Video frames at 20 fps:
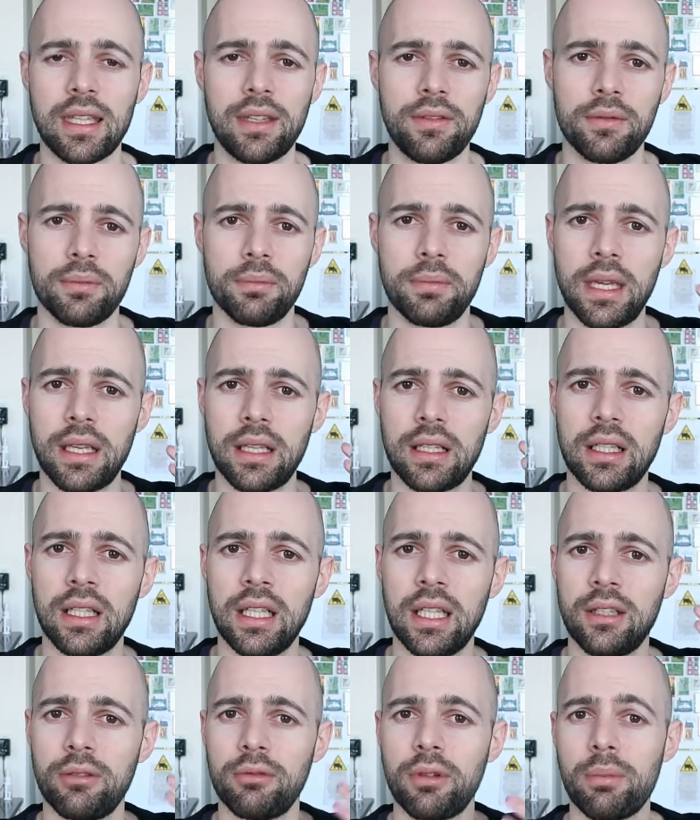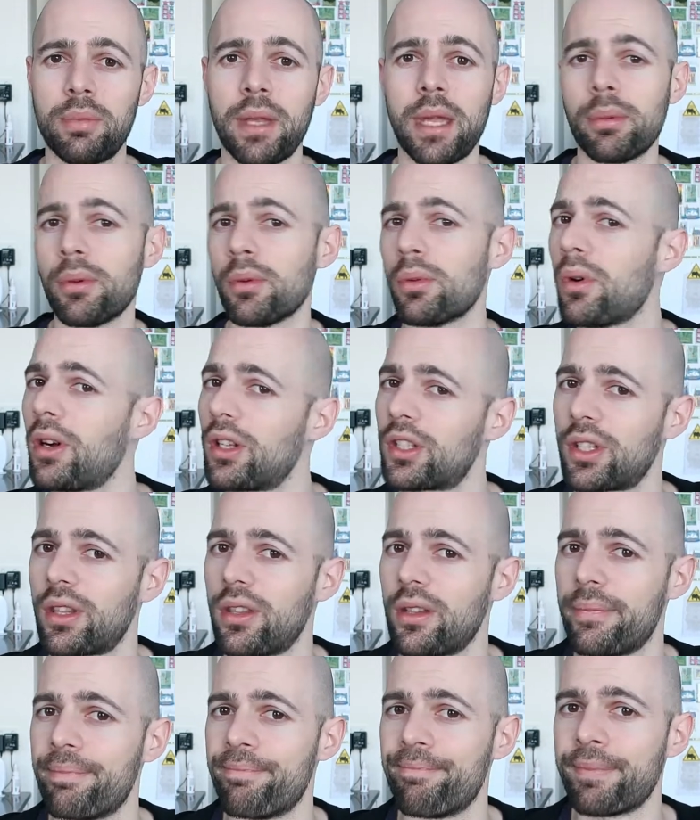even better when people watch
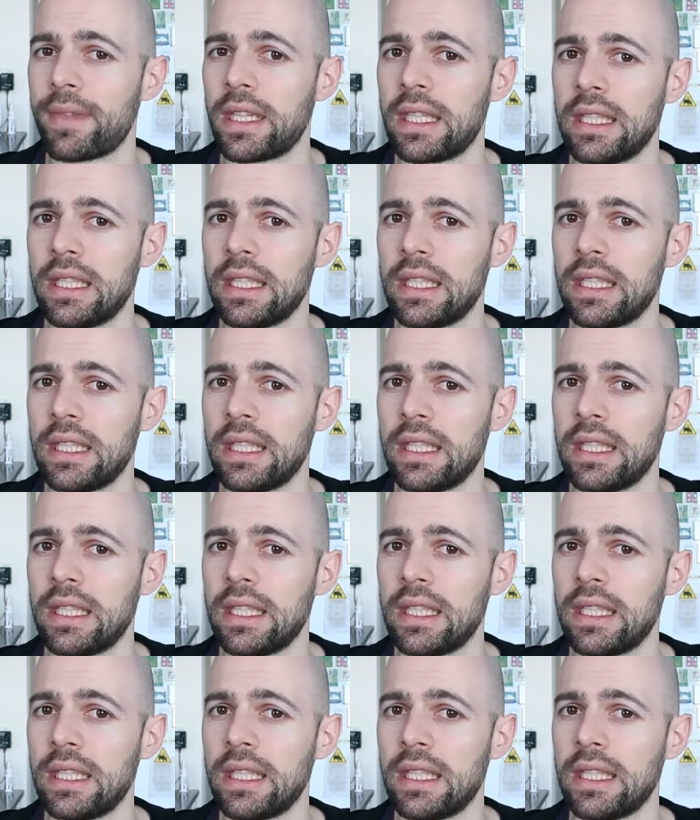them.